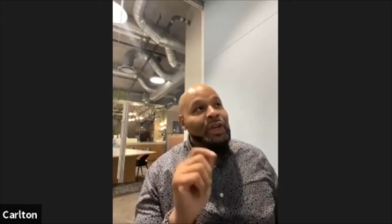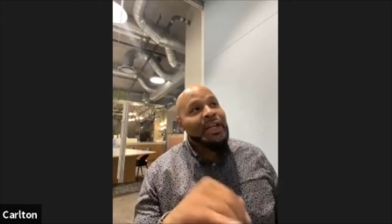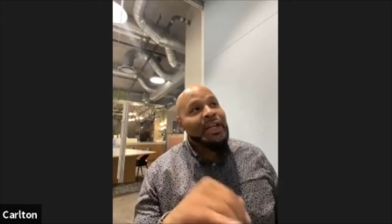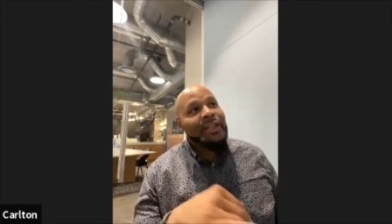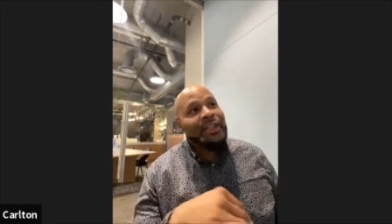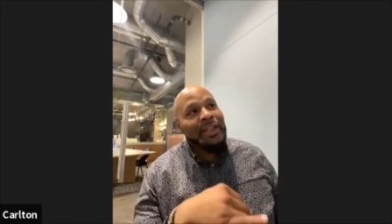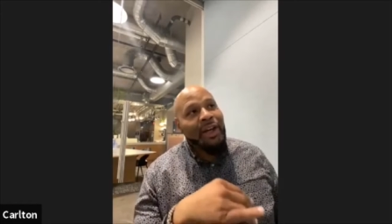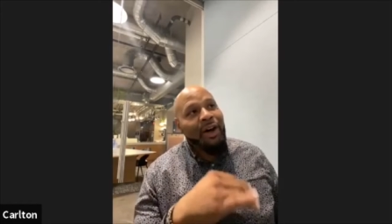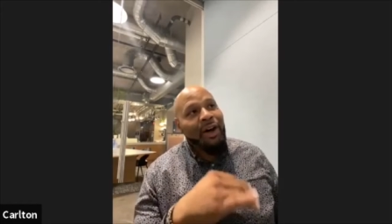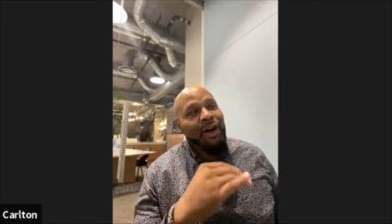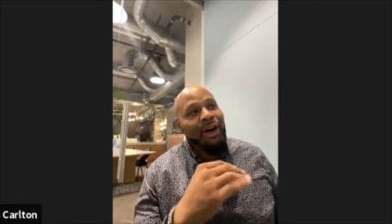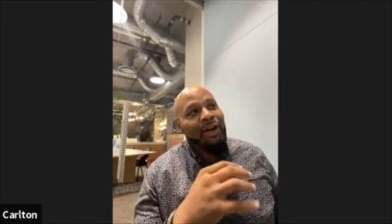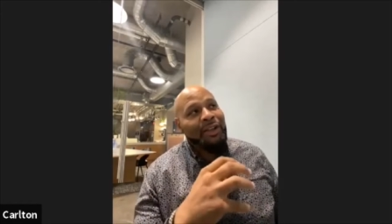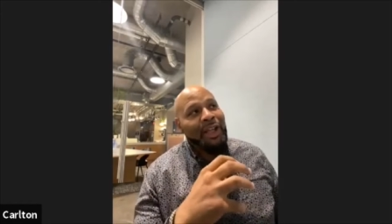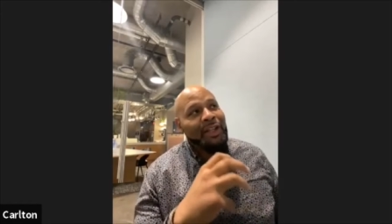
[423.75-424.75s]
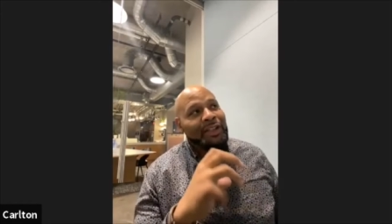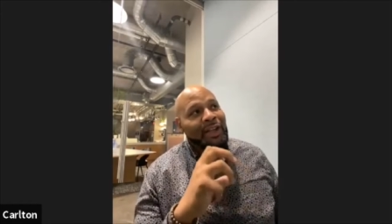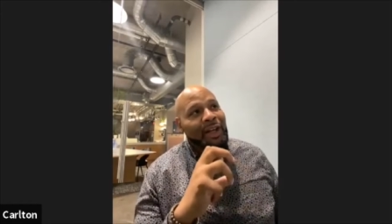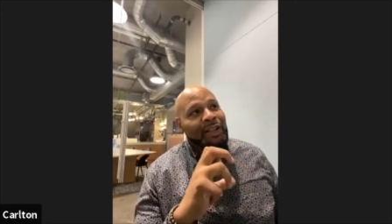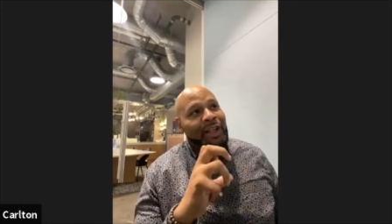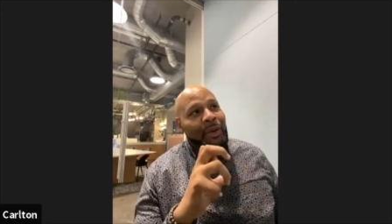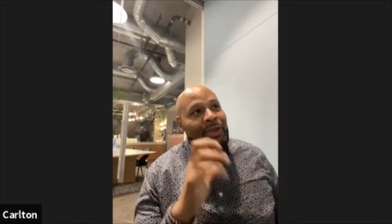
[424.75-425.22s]

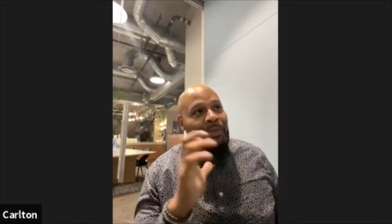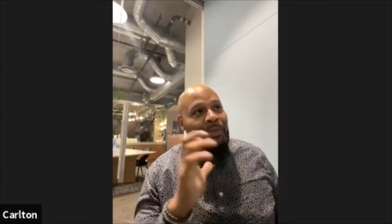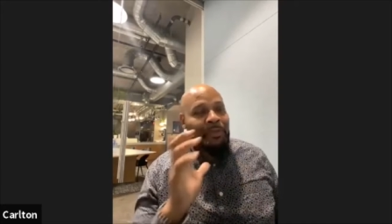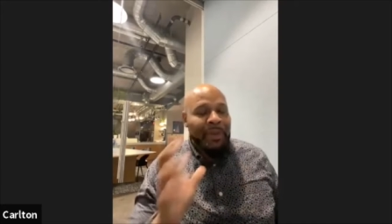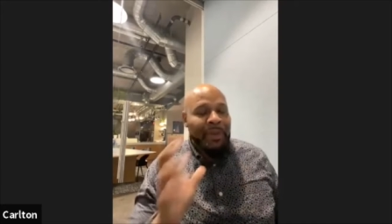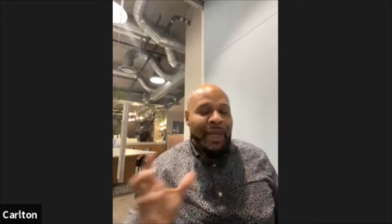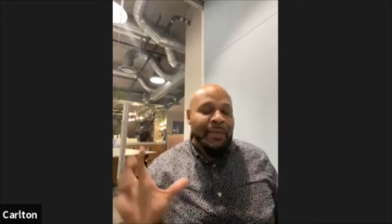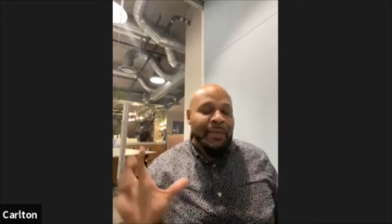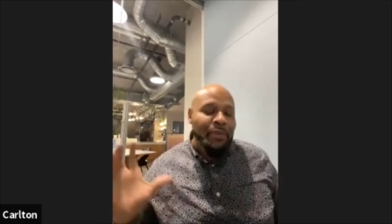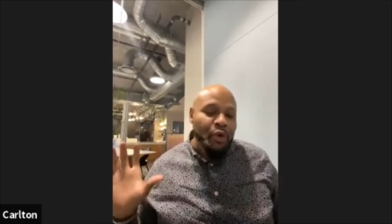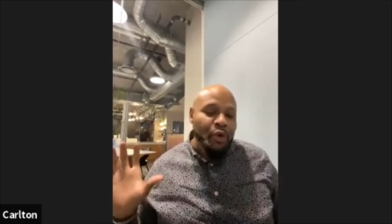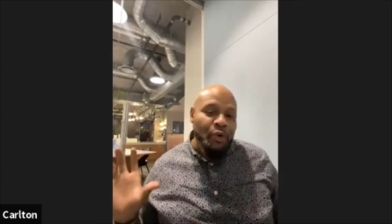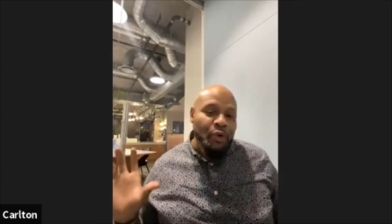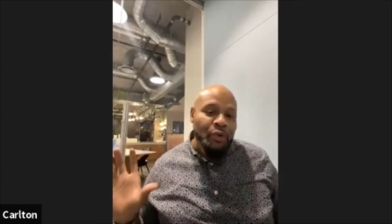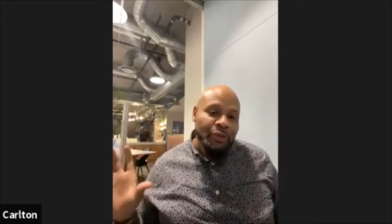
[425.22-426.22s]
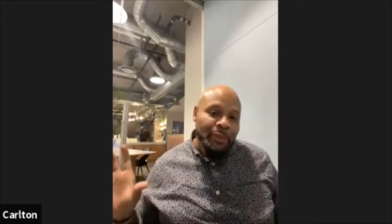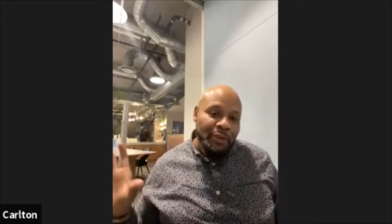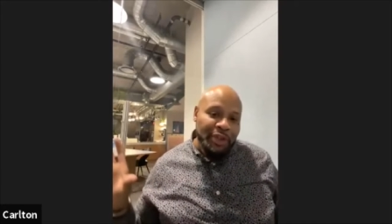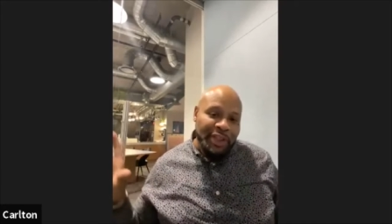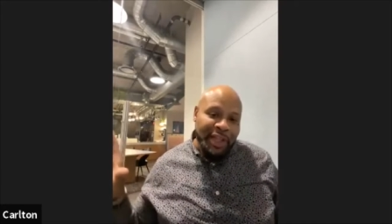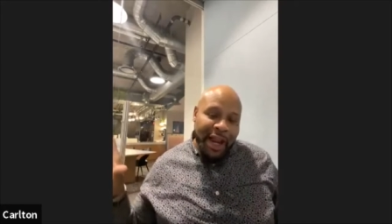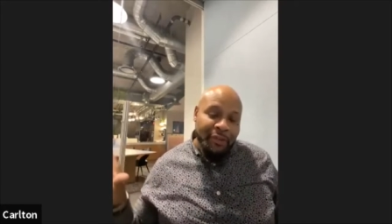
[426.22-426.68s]
There was a big move from
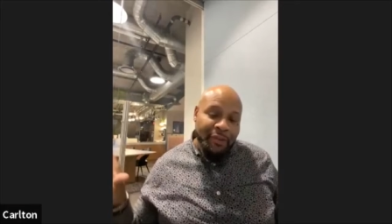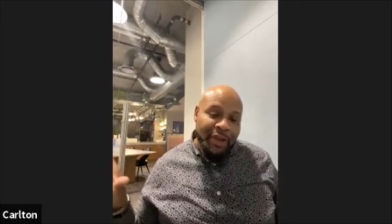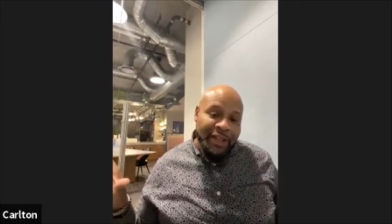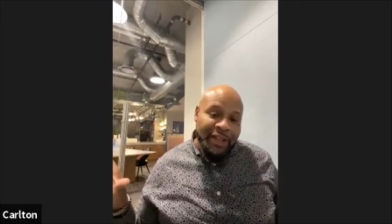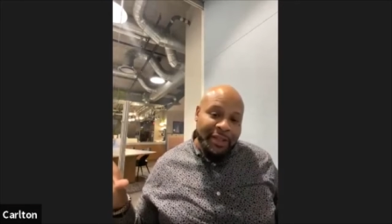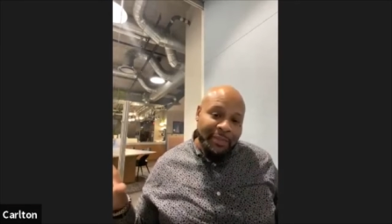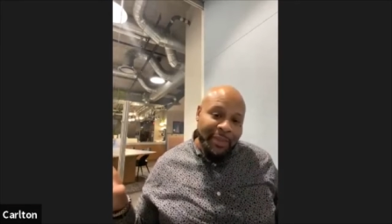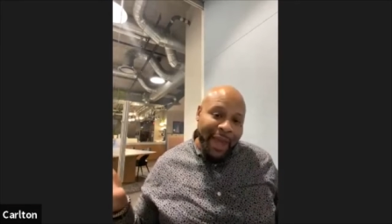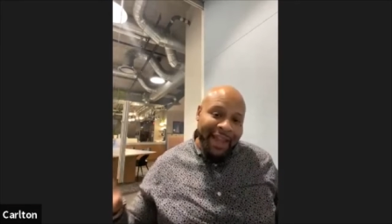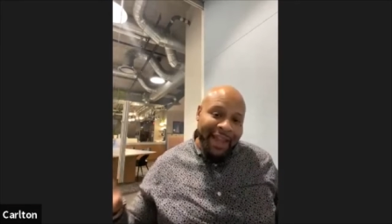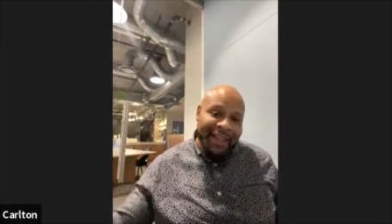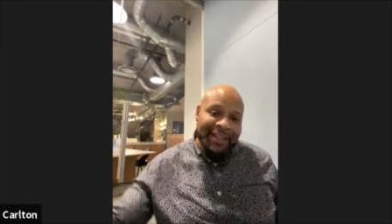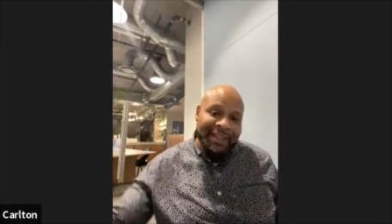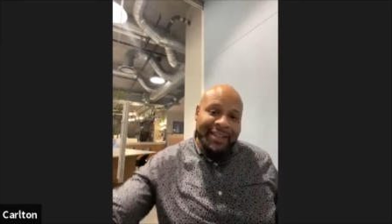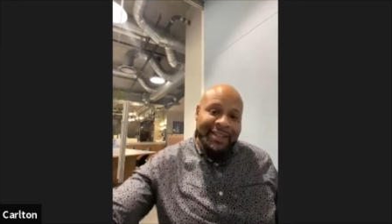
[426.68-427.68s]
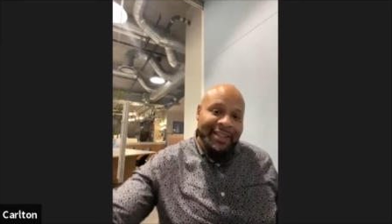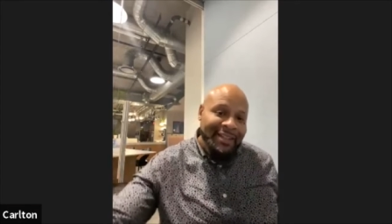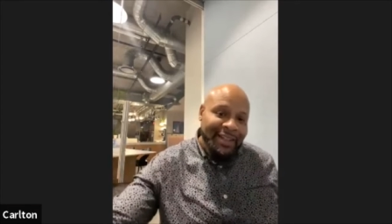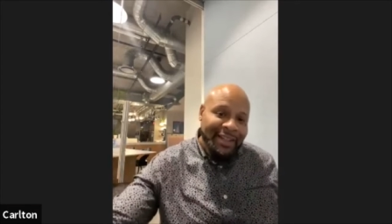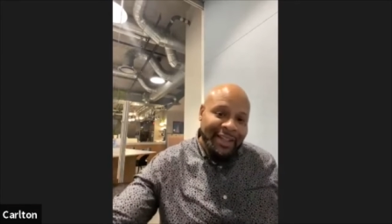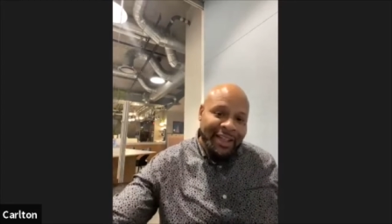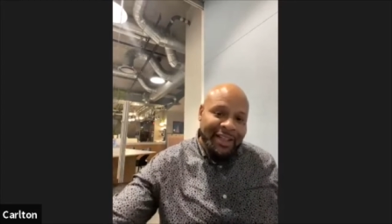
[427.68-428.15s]
retirees back into the
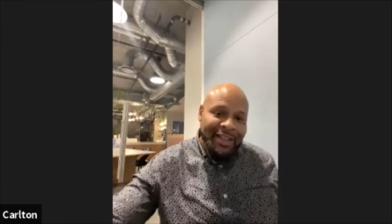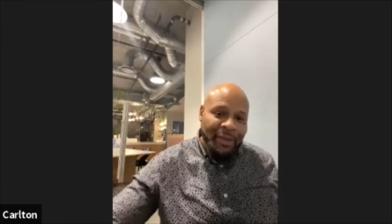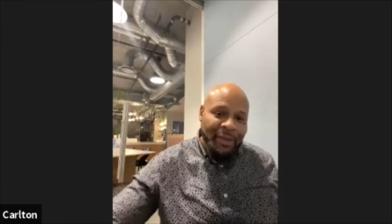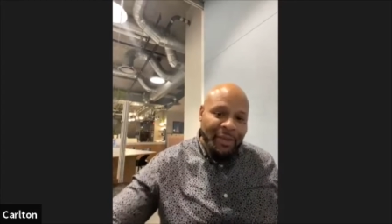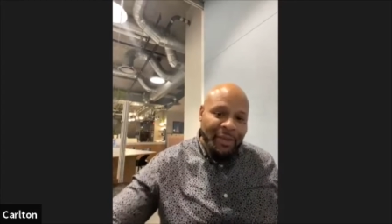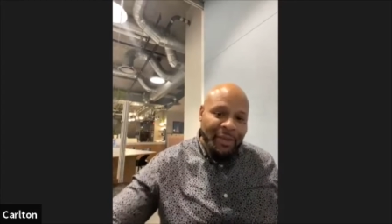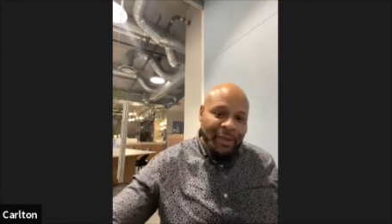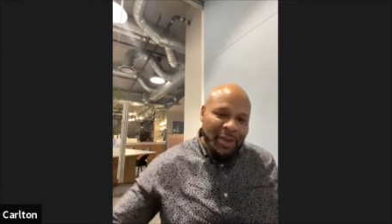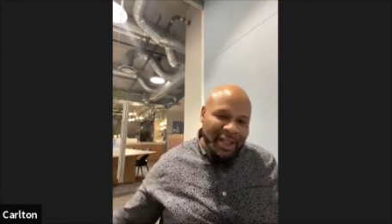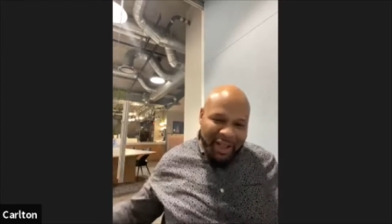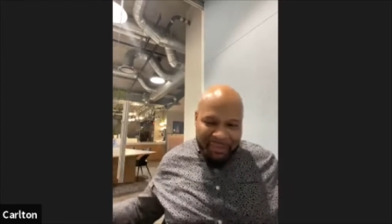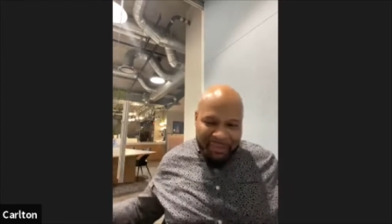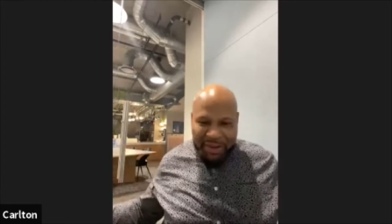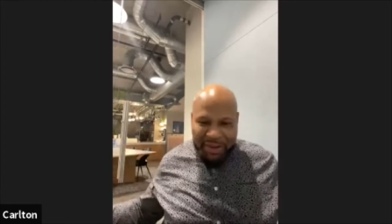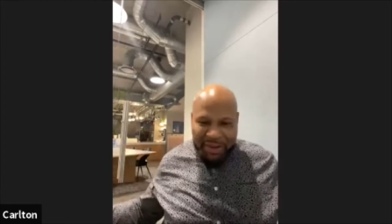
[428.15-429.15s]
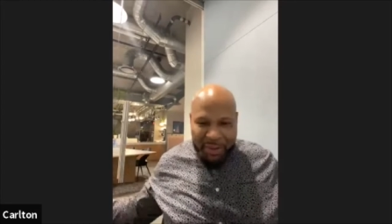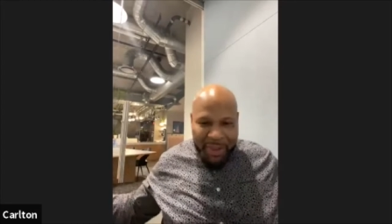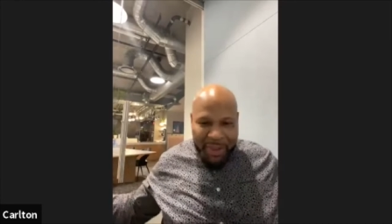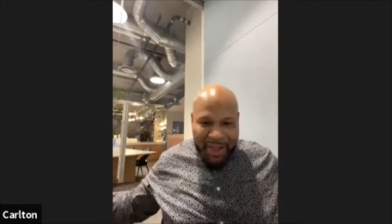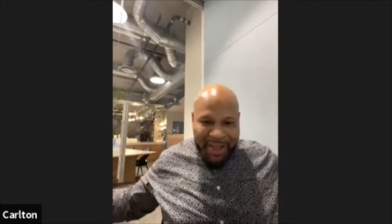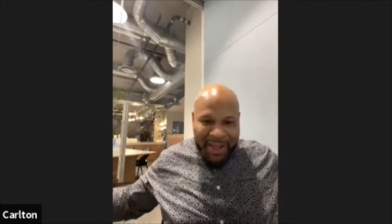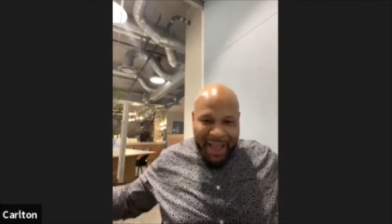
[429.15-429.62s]
city because there wasn't enough to
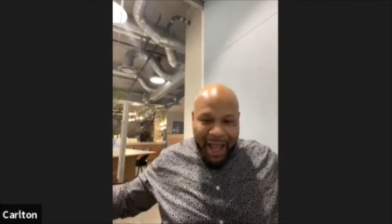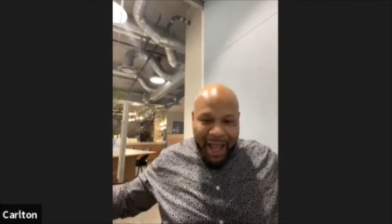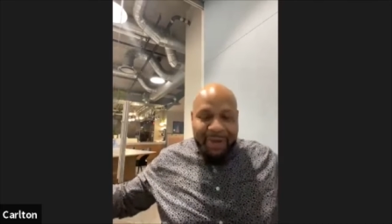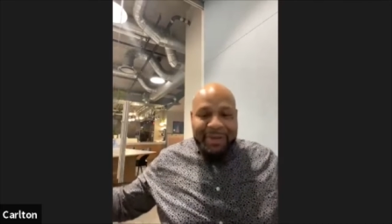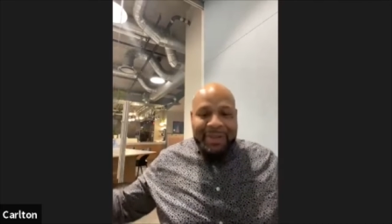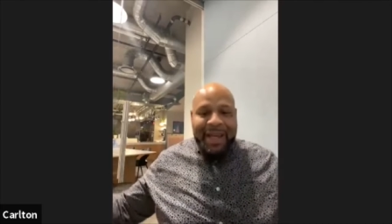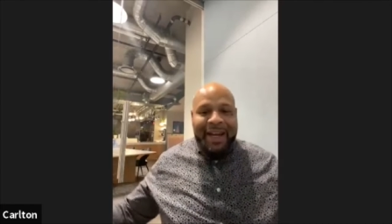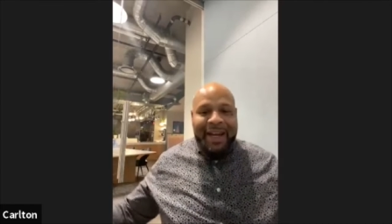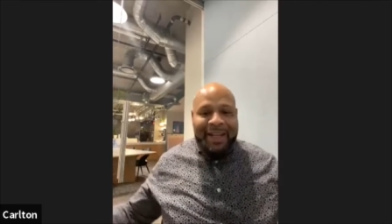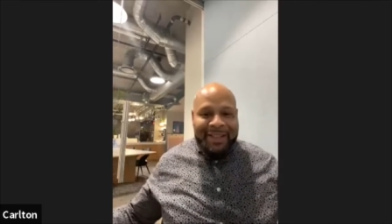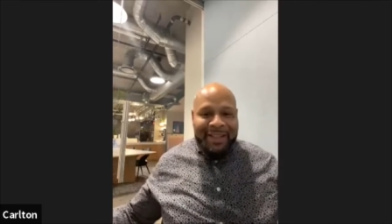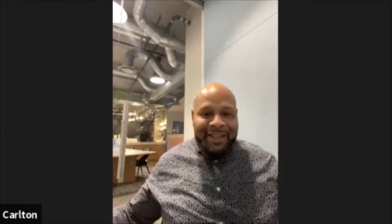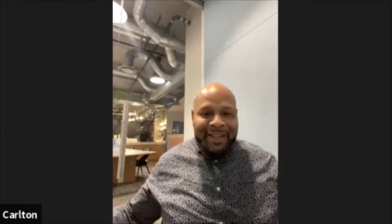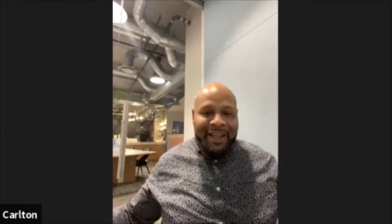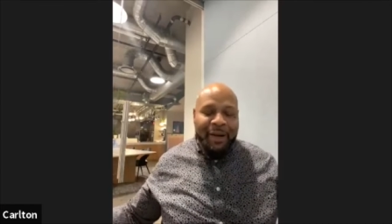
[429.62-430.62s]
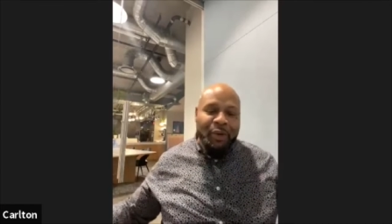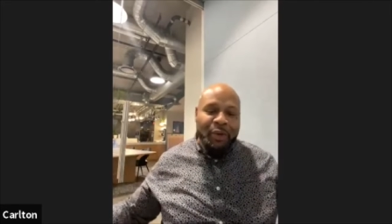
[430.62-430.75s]
do outside of the city.